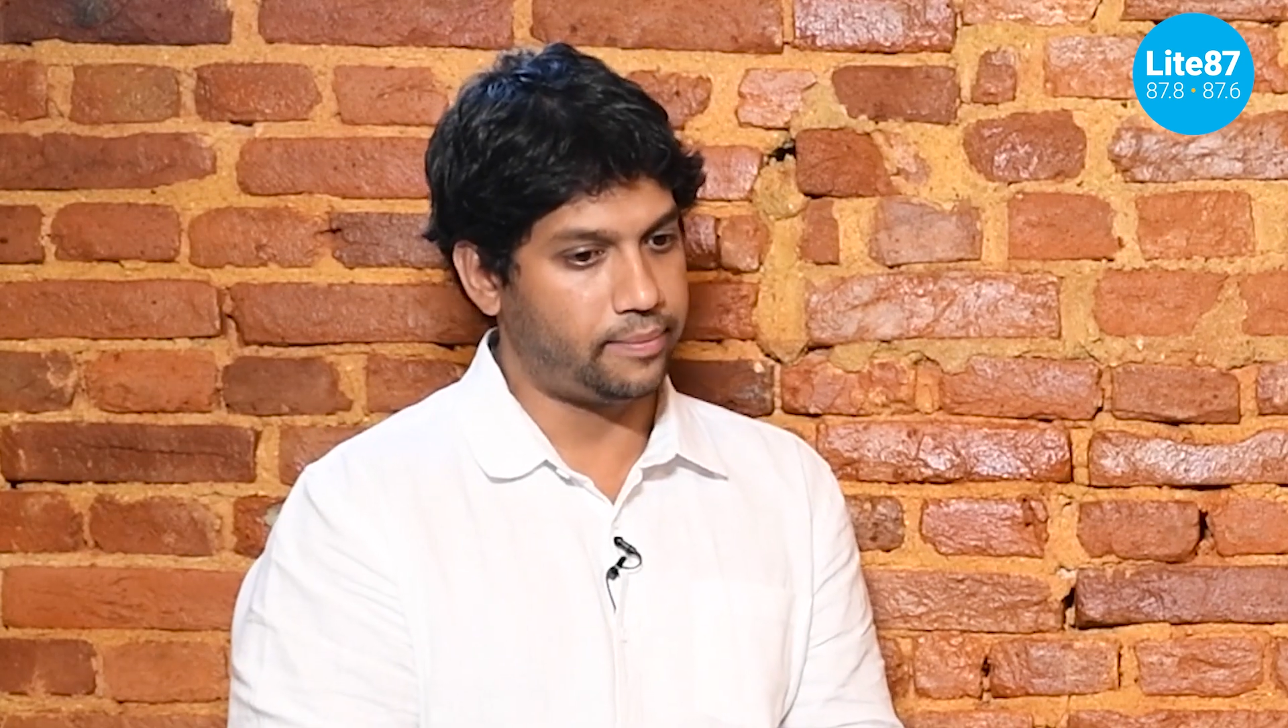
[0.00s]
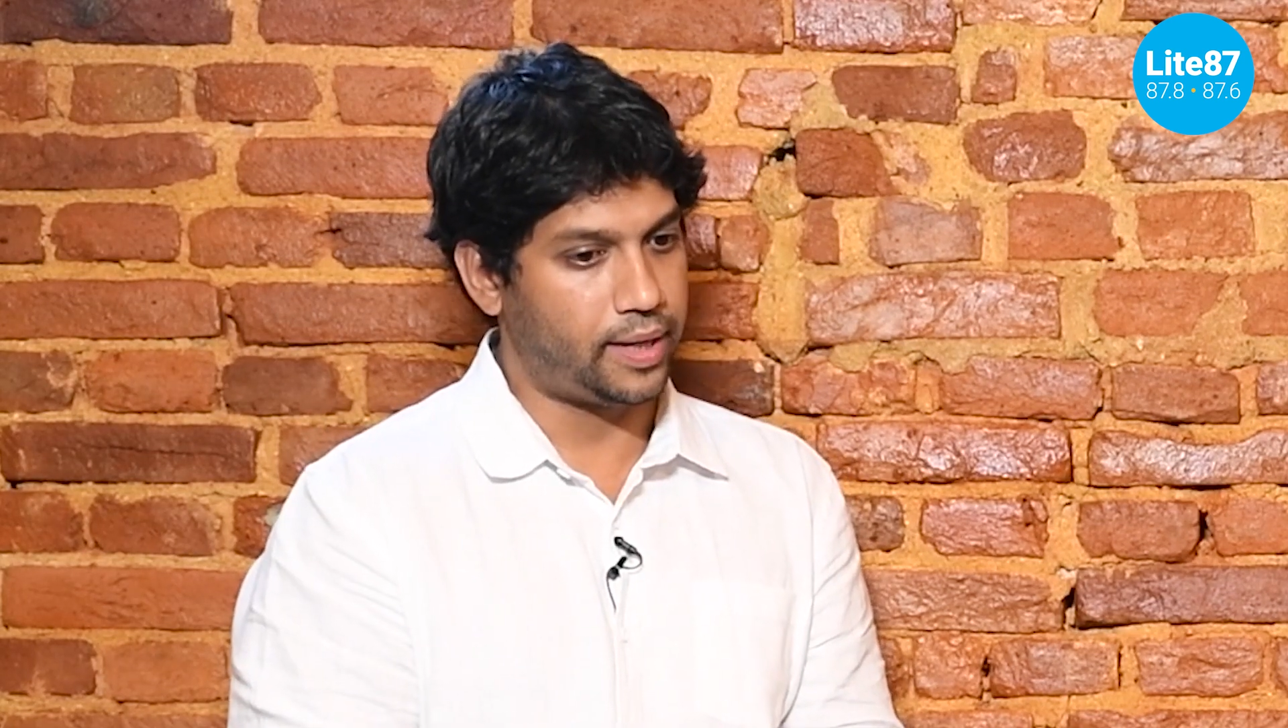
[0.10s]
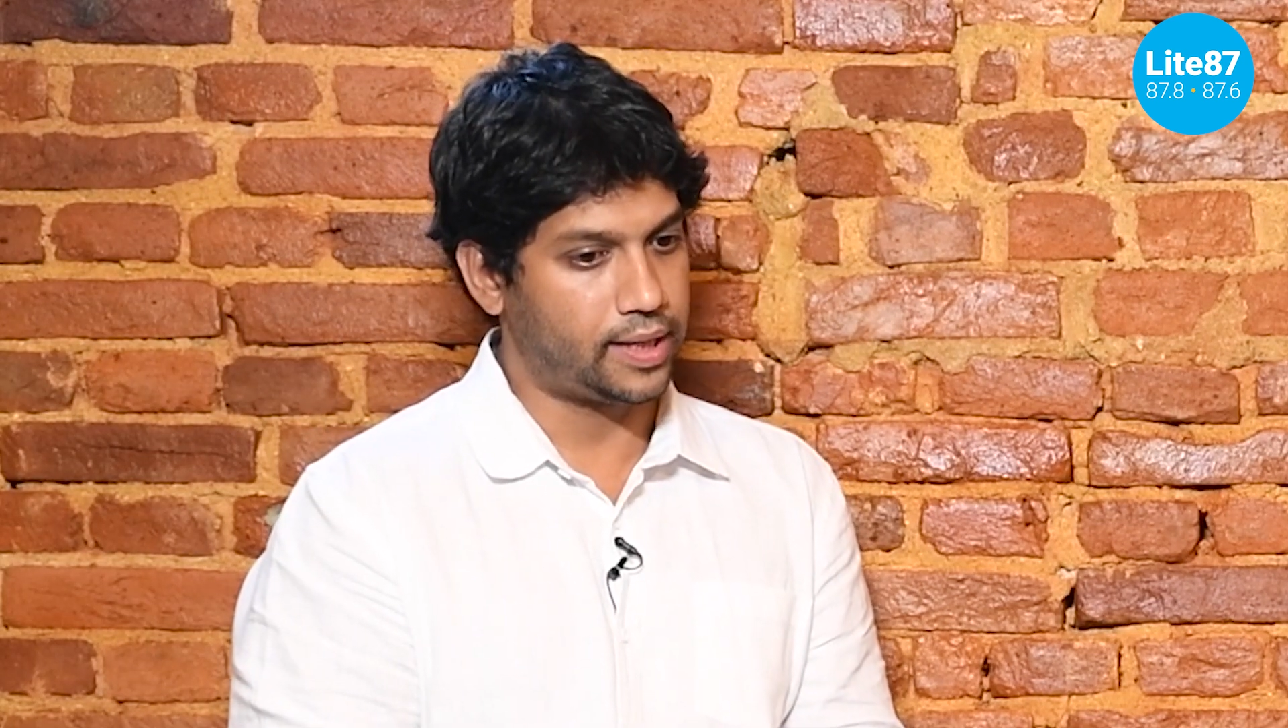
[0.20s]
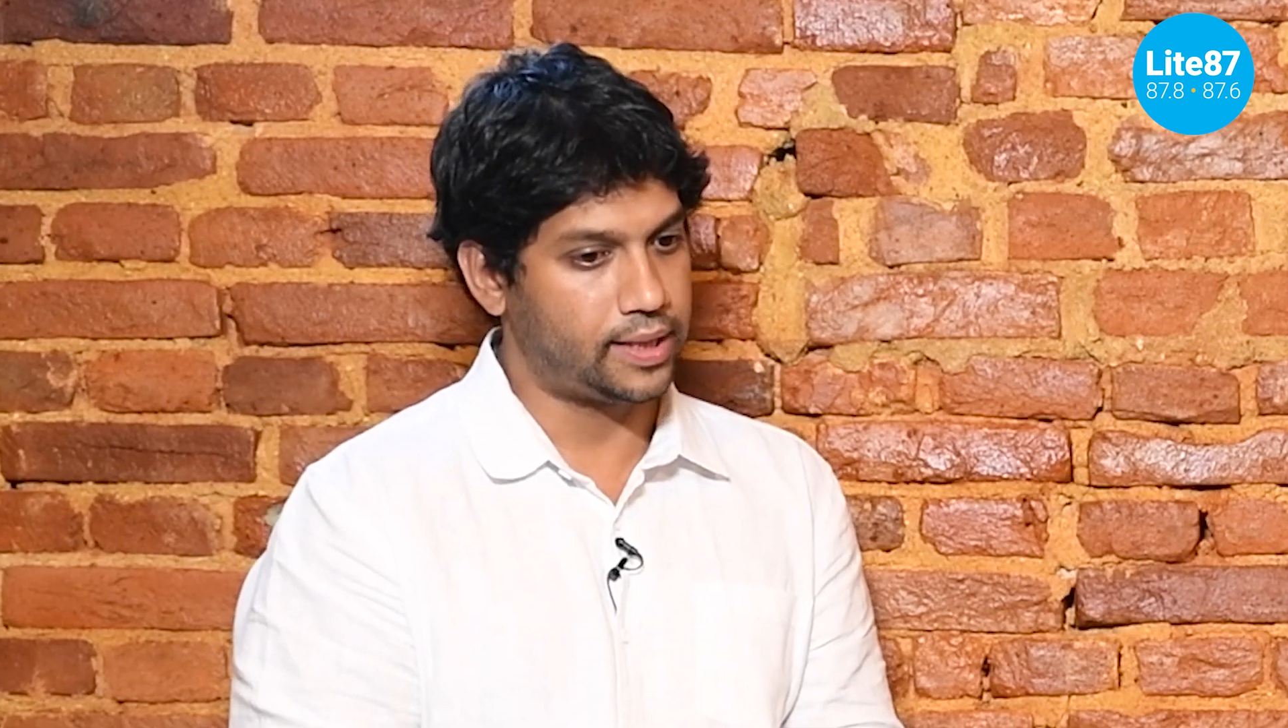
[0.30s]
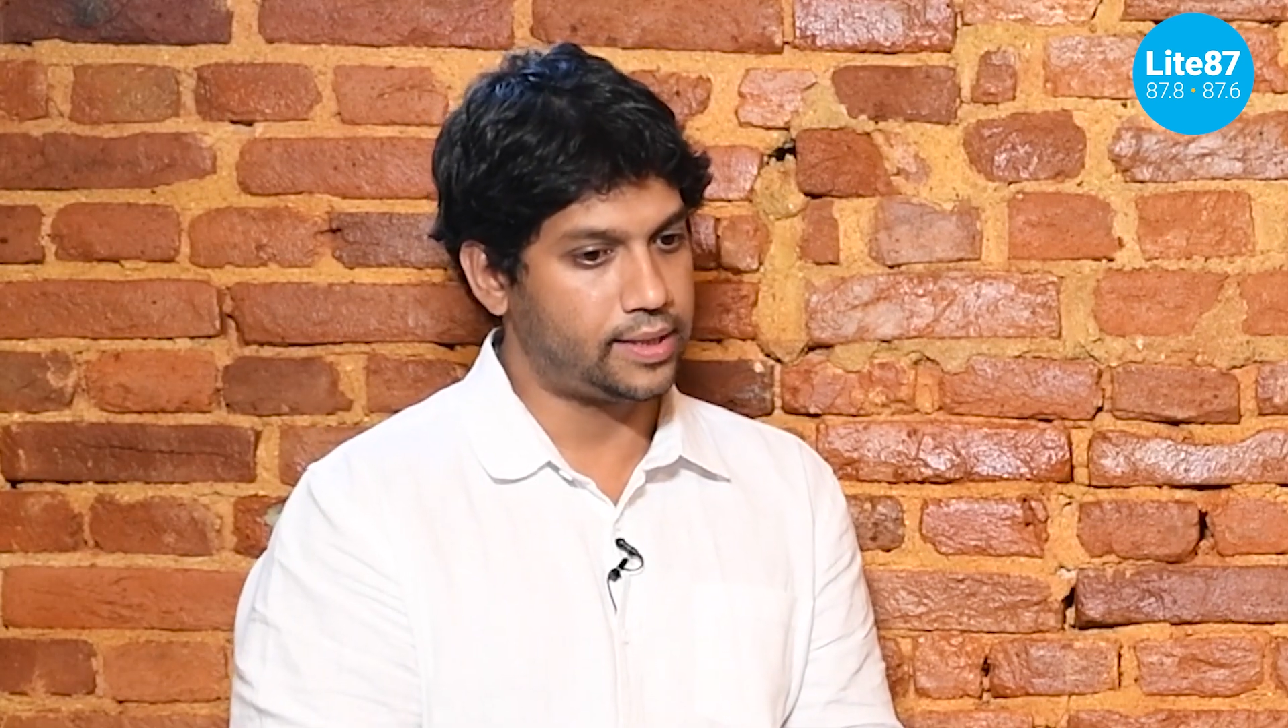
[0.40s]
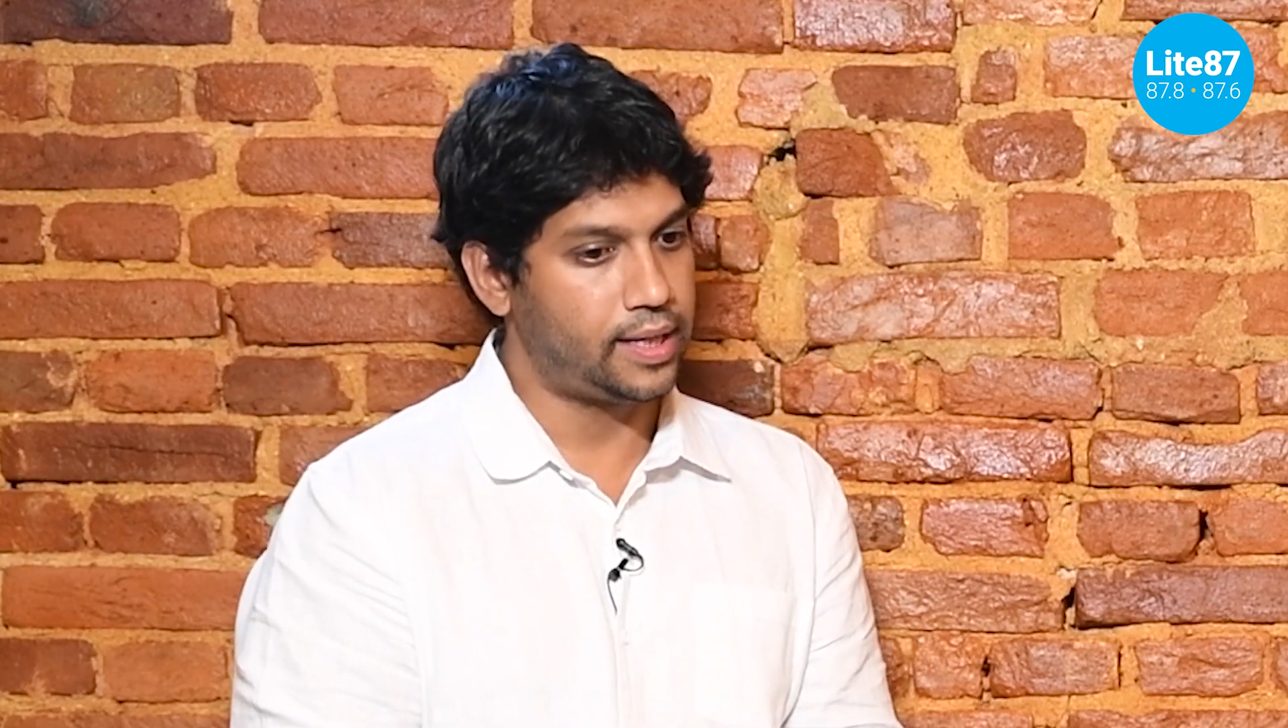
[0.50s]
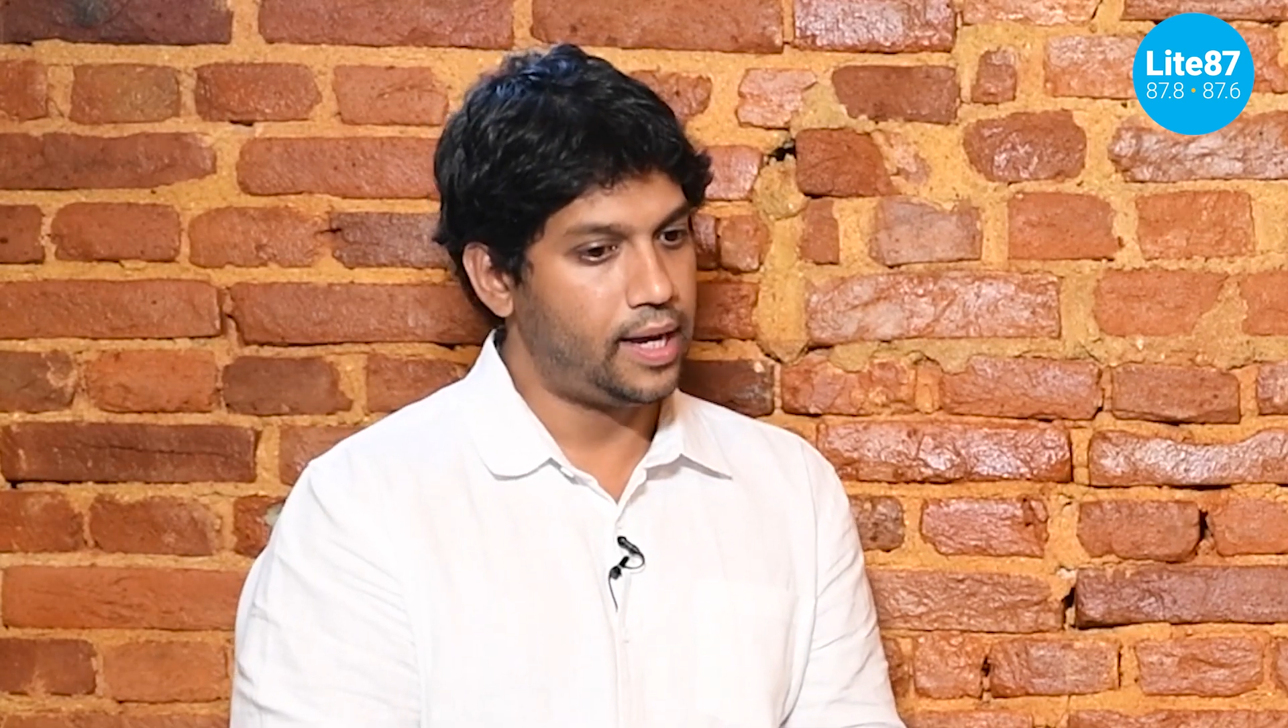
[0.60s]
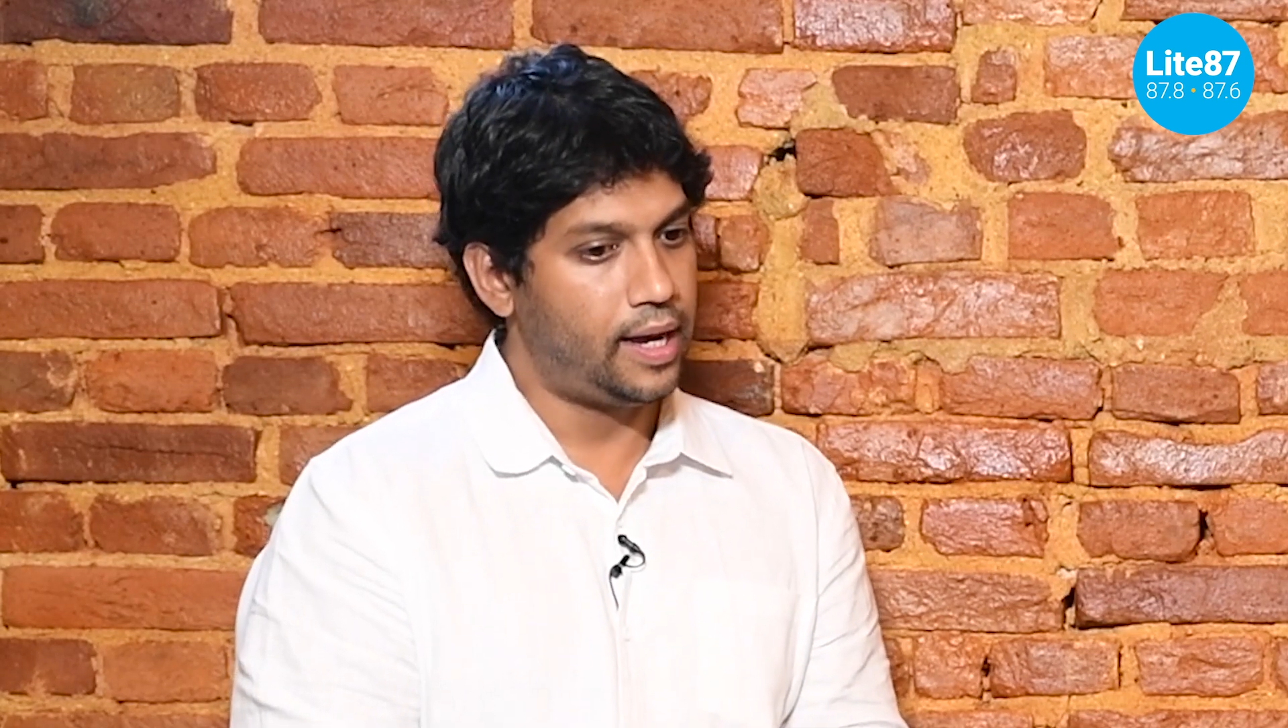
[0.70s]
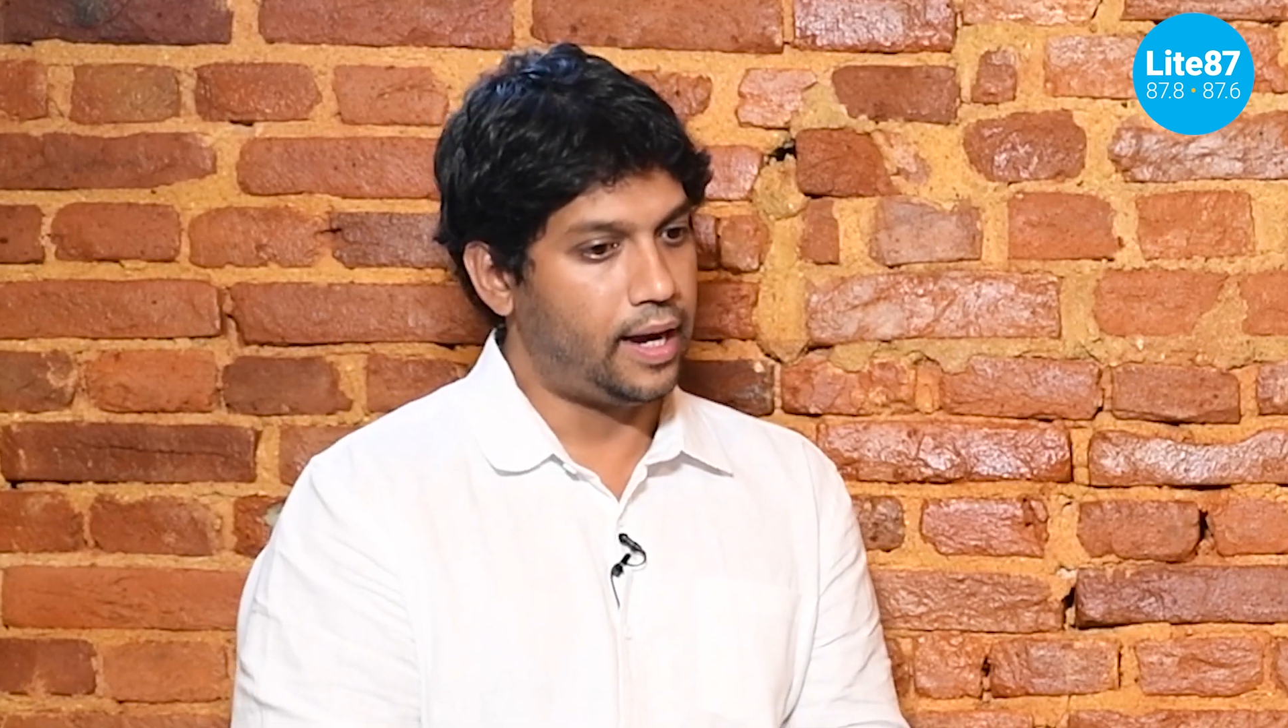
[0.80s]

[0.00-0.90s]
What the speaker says: markets,